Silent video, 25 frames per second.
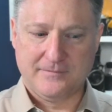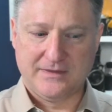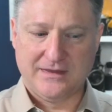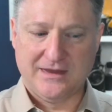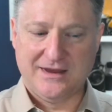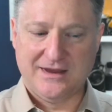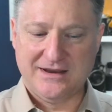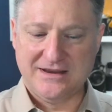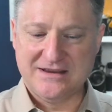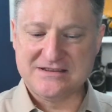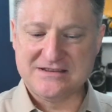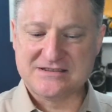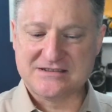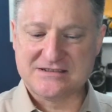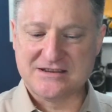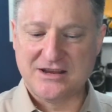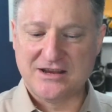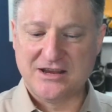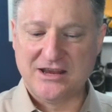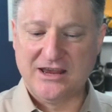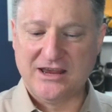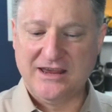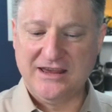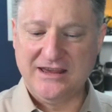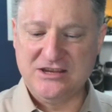It is
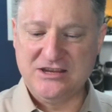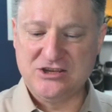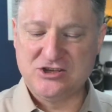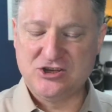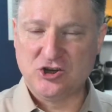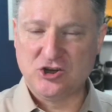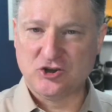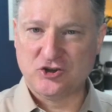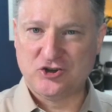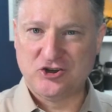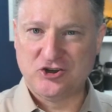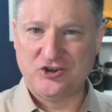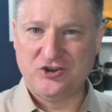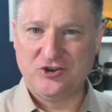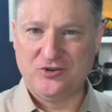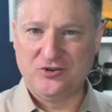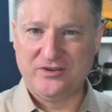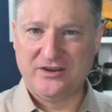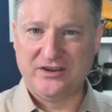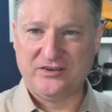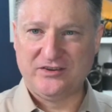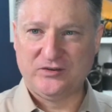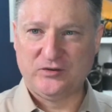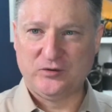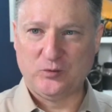easier to do
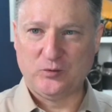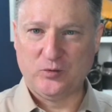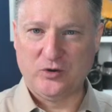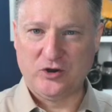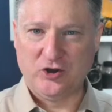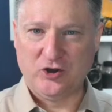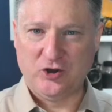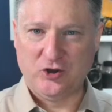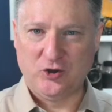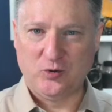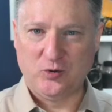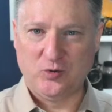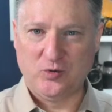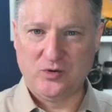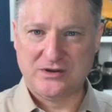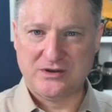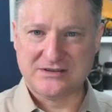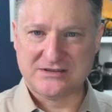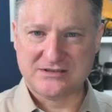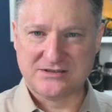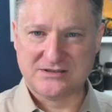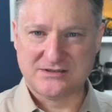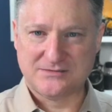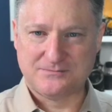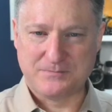this when you
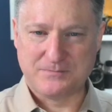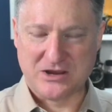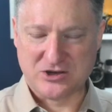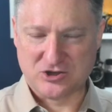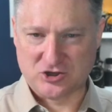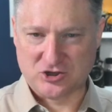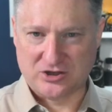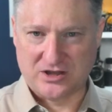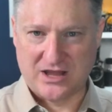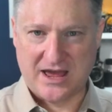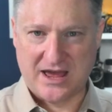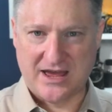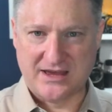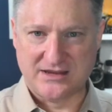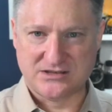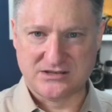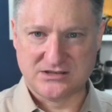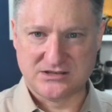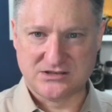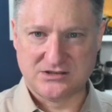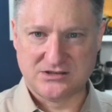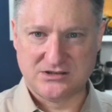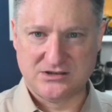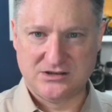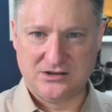
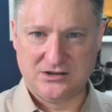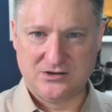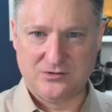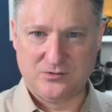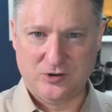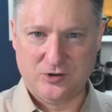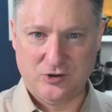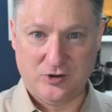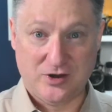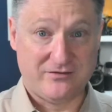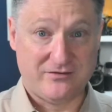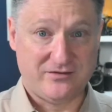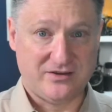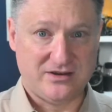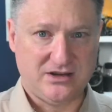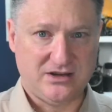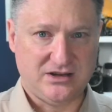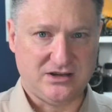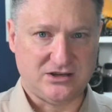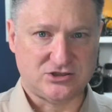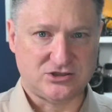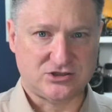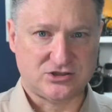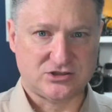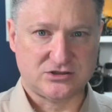specialize, when you have a
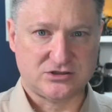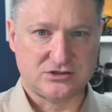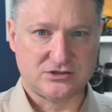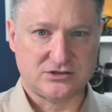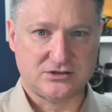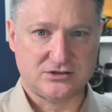niche.